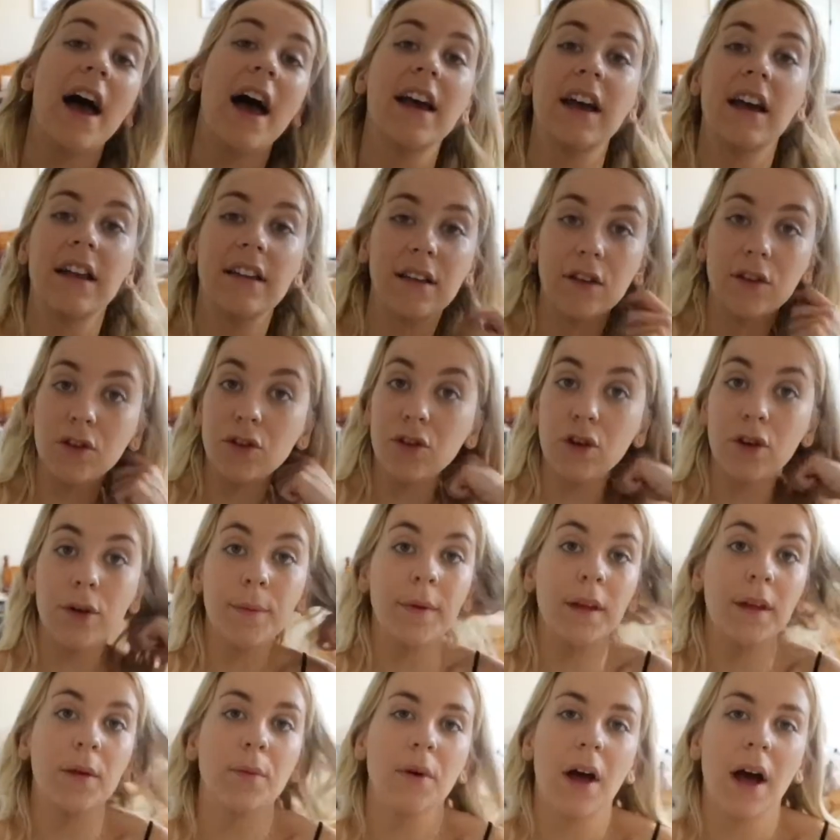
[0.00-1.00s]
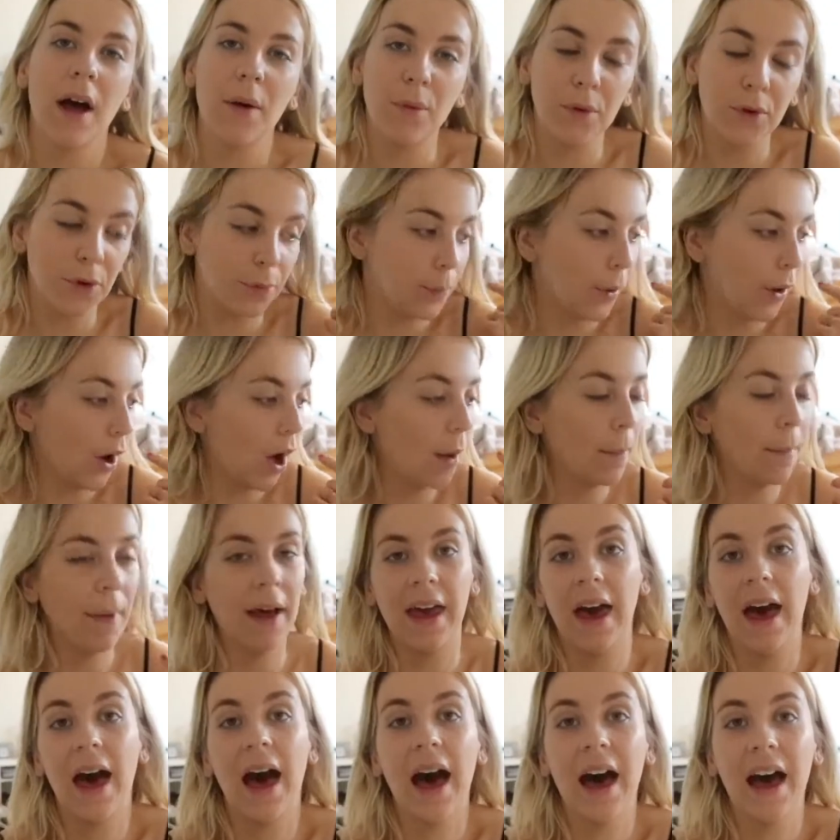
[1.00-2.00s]
Okay, so normally what I would put on
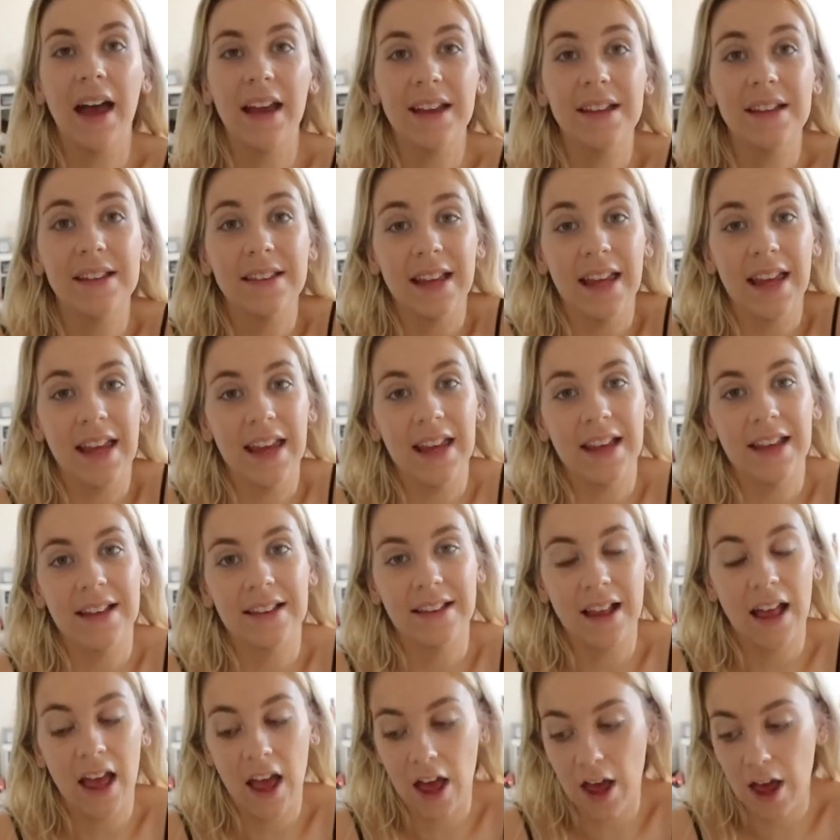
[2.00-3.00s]
my eyes is